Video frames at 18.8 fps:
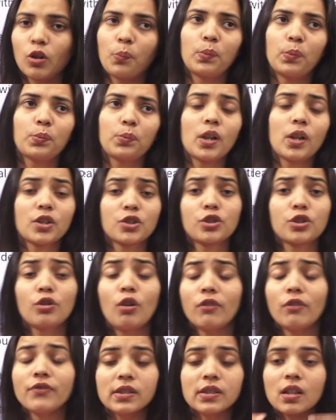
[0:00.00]
or production
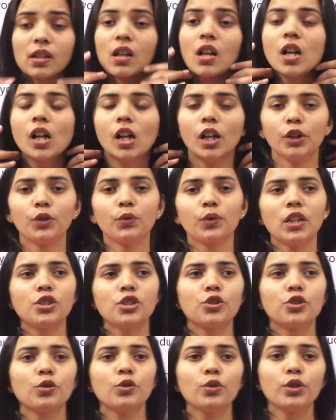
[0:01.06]
officer,
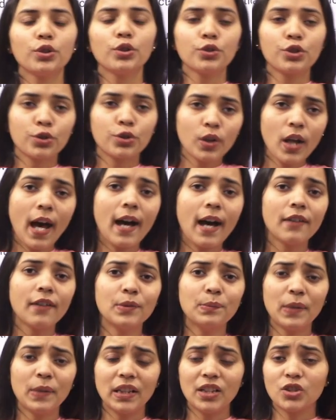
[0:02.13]
you should have
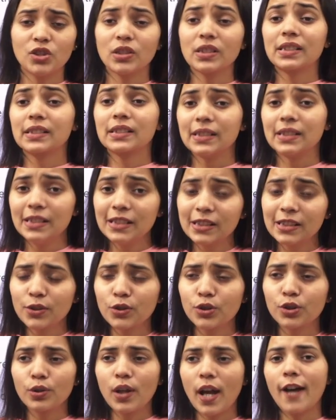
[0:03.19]
a managing skills, you
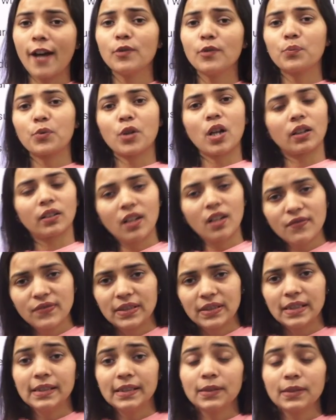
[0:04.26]
should have a productive
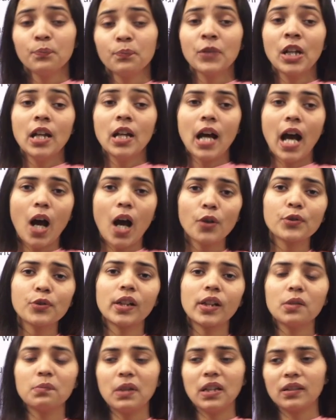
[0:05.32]
skills, how you
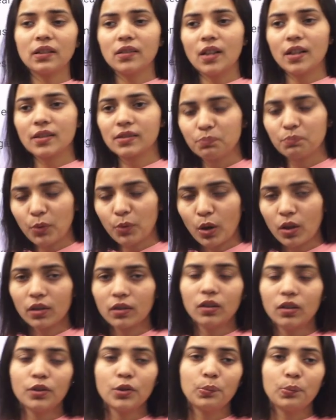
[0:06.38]
can make that
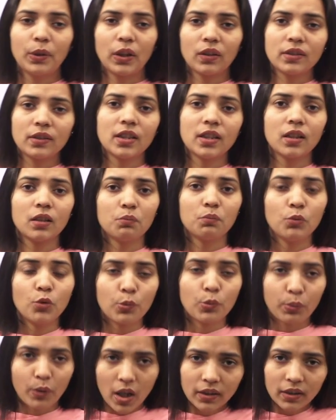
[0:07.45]
product, you know, particular thing
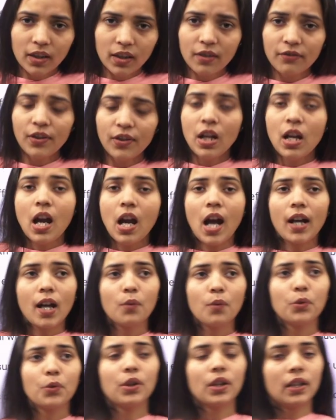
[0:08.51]
more productive, and
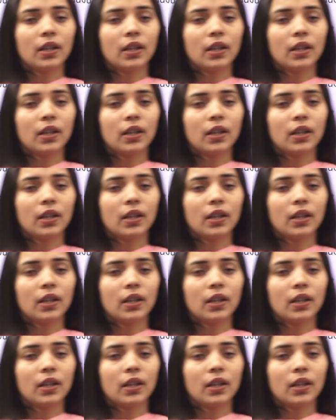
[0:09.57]
how would you